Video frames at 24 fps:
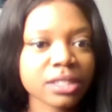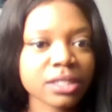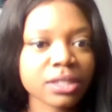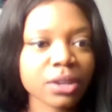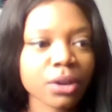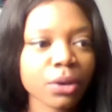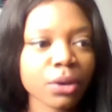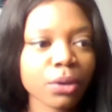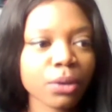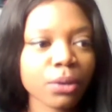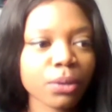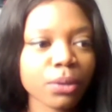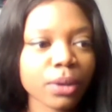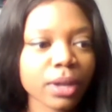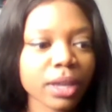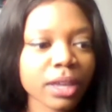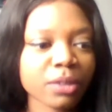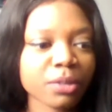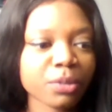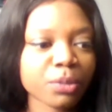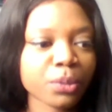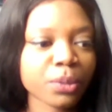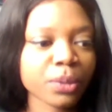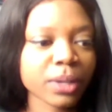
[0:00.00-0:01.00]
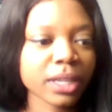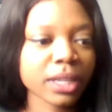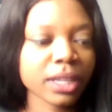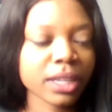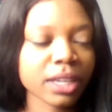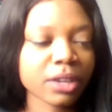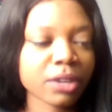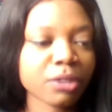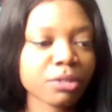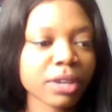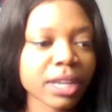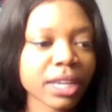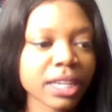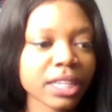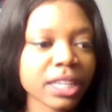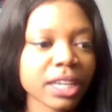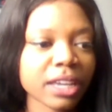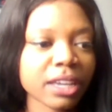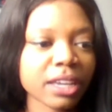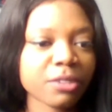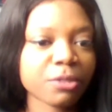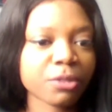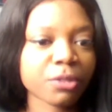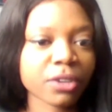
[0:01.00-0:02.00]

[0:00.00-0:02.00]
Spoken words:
So if we irradiate,